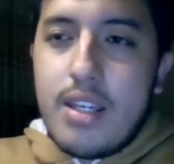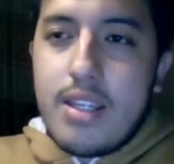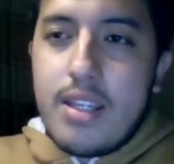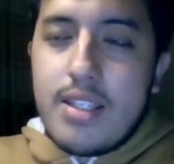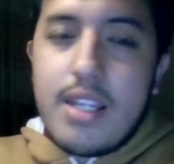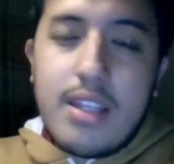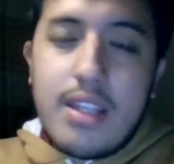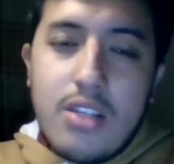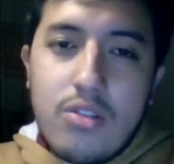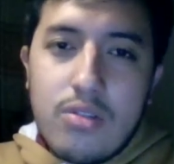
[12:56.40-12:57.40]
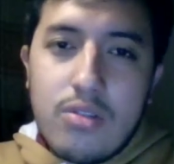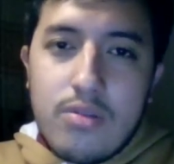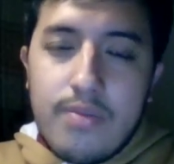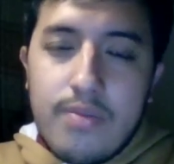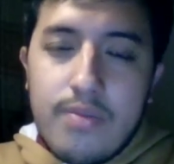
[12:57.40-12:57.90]

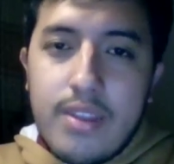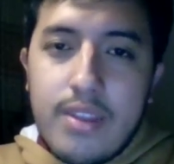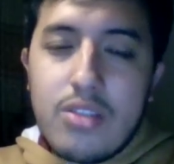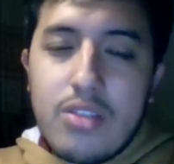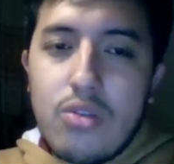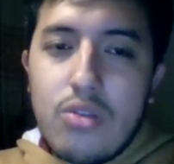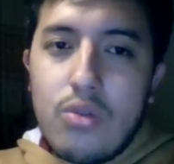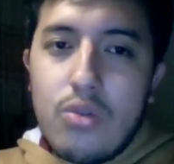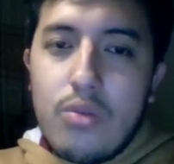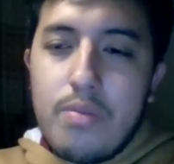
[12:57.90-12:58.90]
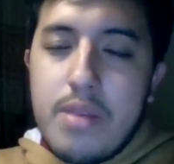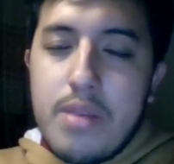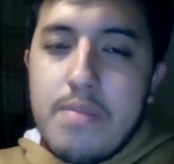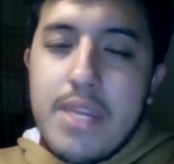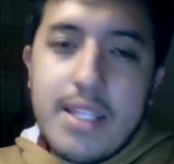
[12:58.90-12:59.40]
citations needs to be
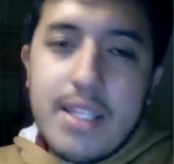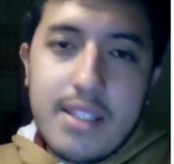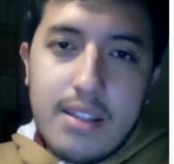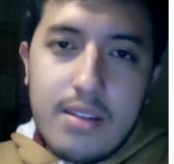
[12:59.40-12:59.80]
mixed.